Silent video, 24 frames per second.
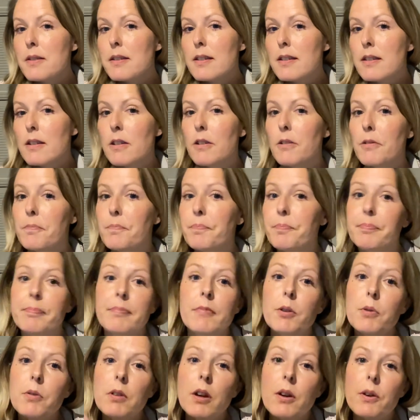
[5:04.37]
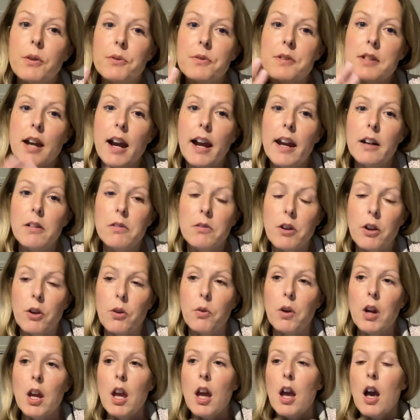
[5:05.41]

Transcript: to do. Who knows? I don't know.